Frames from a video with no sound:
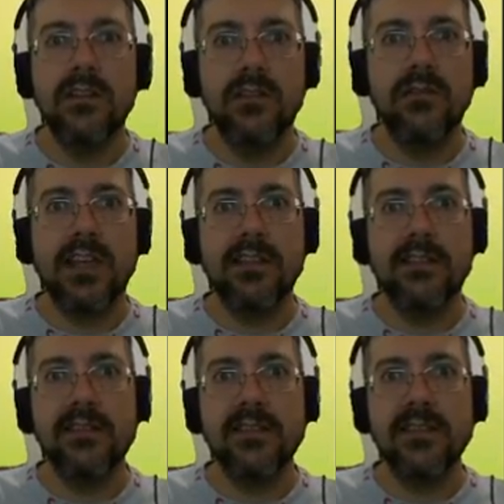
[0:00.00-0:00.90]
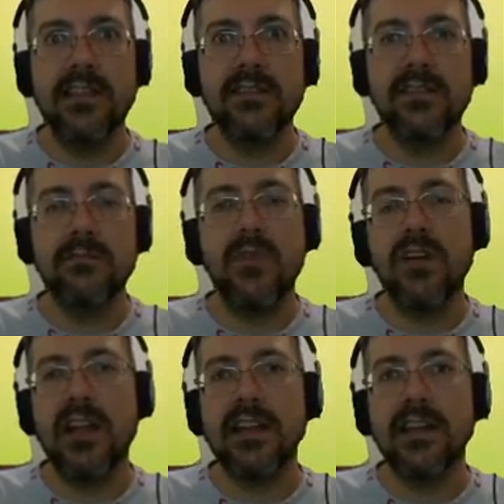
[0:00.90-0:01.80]
You can see that it's
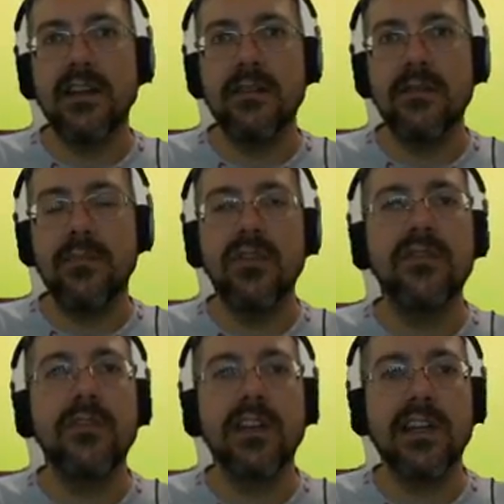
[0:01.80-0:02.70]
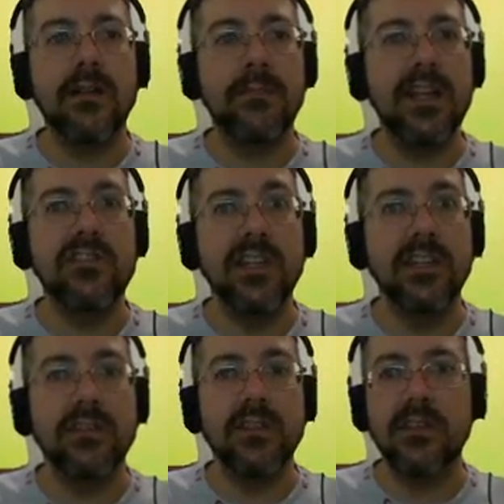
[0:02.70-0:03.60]
more like a polyphonic
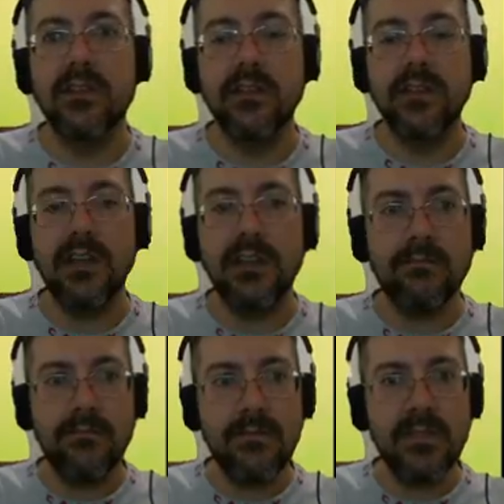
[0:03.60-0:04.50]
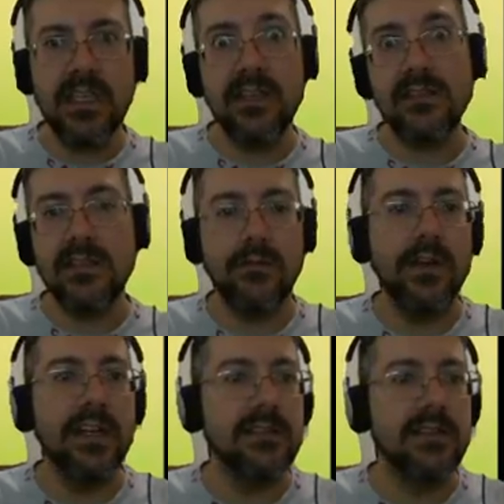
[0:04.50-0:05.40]
arpeggiator in some
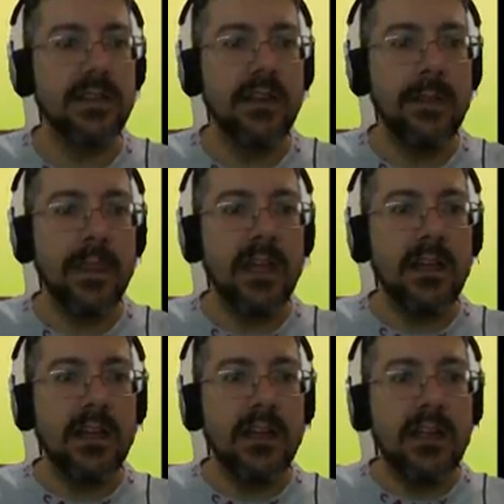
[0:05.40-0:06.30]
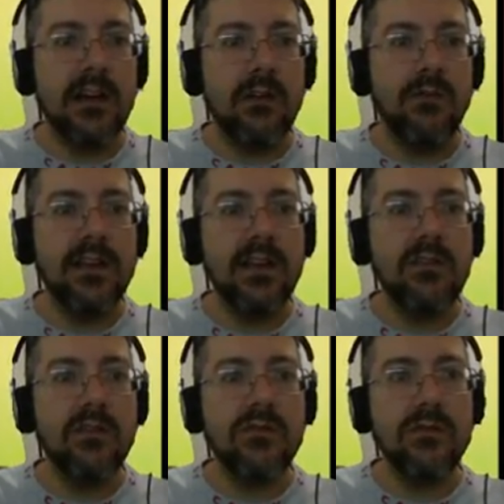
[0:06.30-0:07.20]
ways. Now, when I
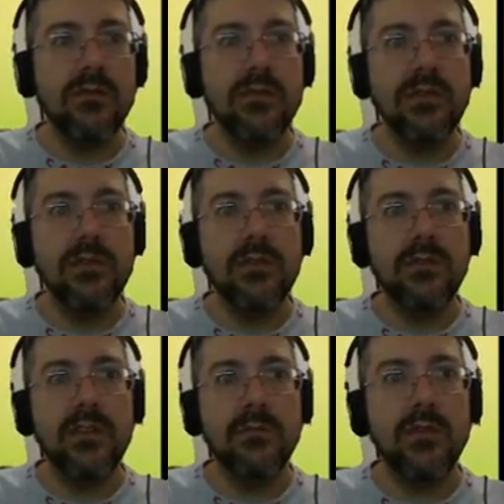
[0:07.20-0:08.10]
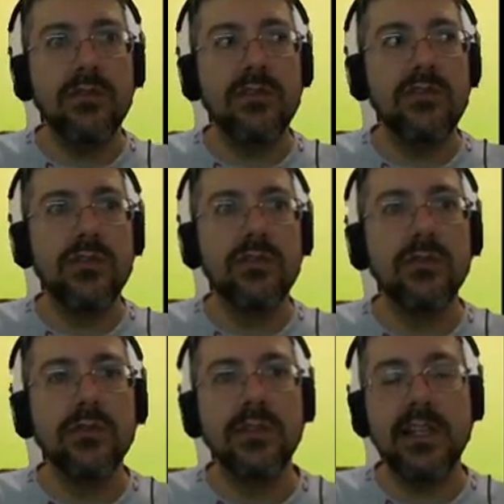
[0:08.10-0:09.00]
go to the mode
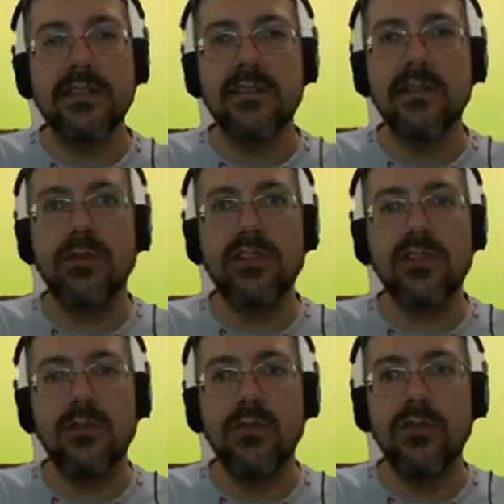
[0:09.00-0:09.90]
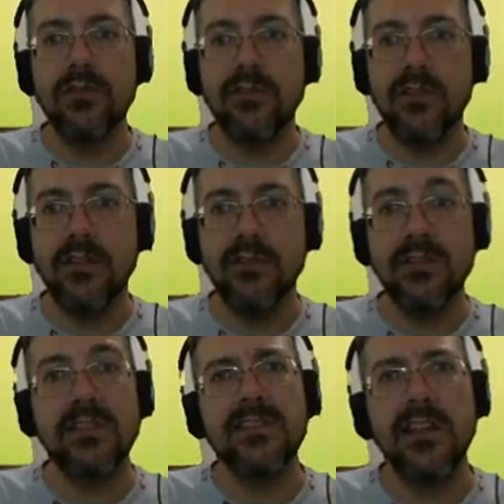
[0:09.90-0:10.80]
2, that's the original mode for the
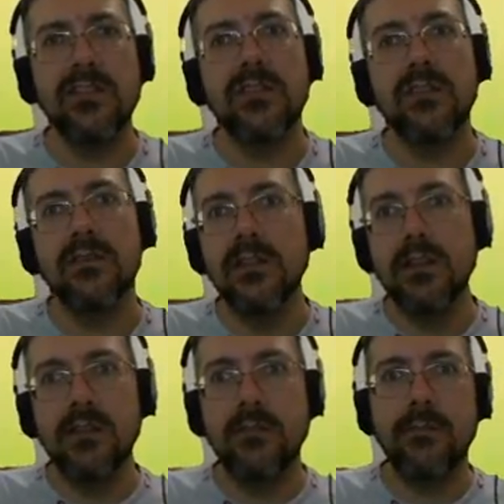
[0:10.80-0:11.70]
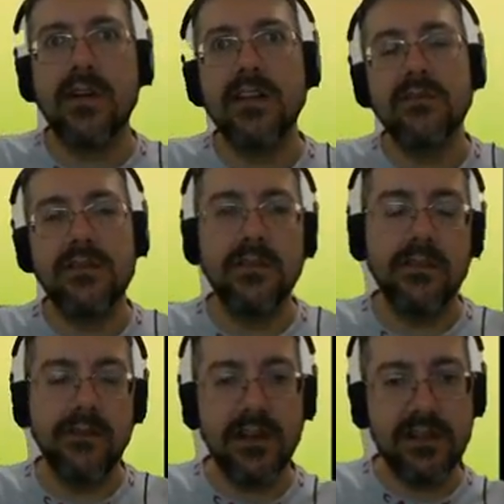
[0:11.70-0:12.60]
Wusik Station prior
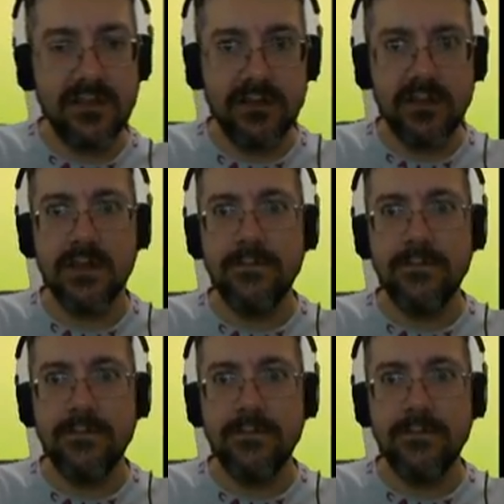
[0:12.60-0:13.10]
versions.